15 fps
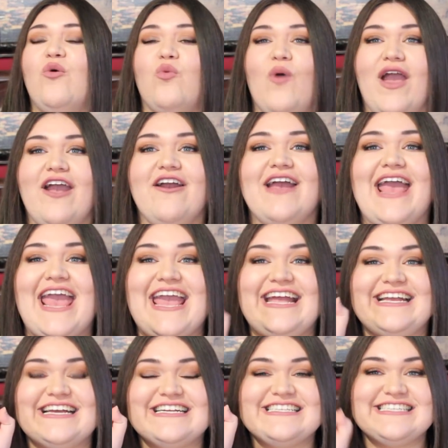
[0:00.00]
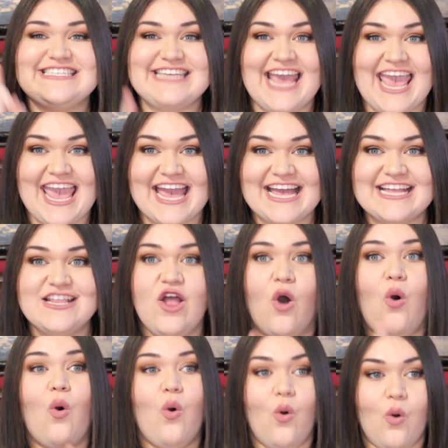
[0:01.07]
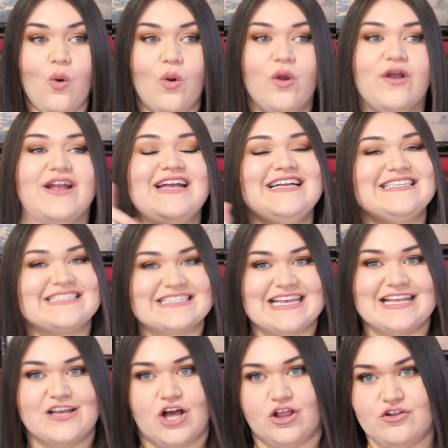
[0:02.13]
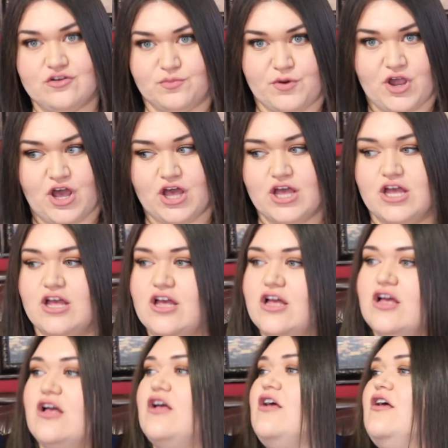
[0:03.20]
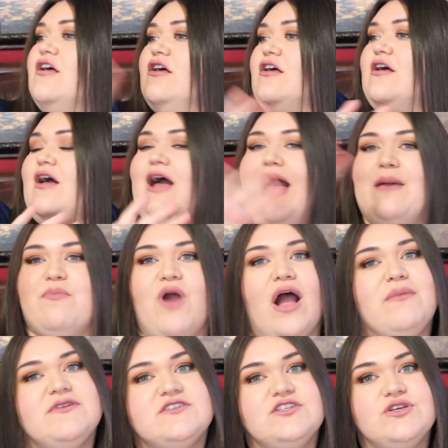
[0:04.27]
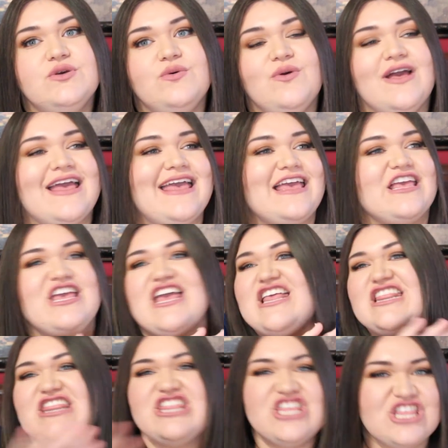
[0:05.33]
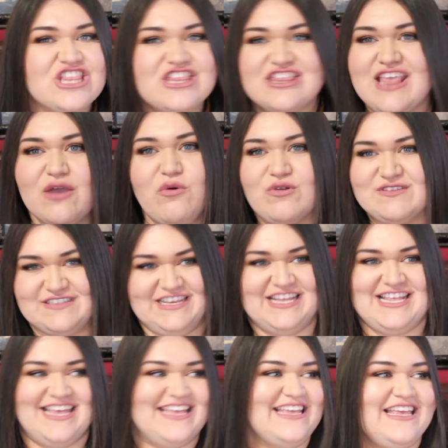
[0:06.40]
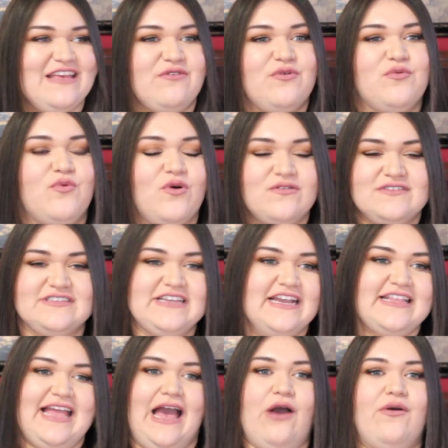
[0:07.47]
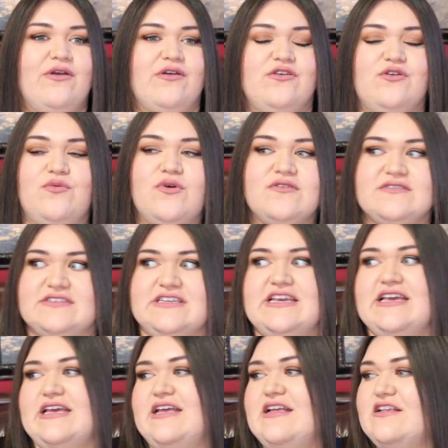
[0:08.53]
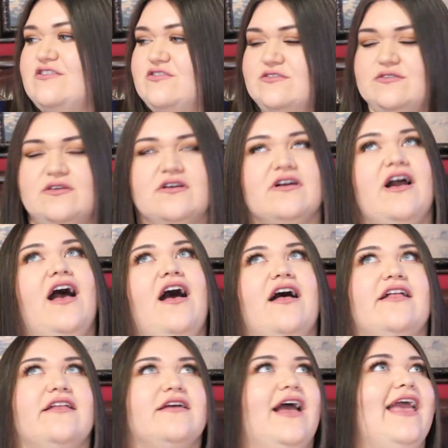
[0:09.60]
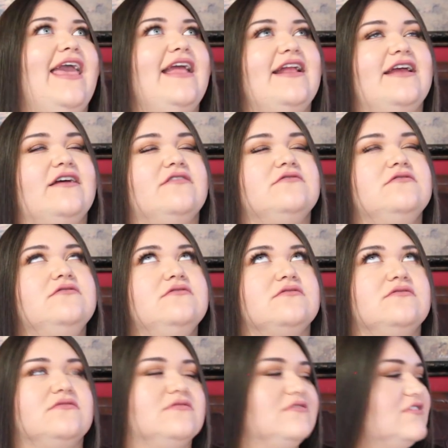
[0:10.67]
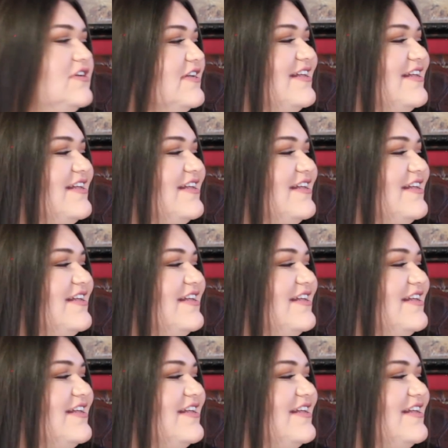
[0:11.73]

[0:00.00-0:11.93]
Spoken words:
wear a tan or skin colored bra. I promise you, they won't see it. It won't stand out. You won't see it. It's just, oh God, I hate it. Oh,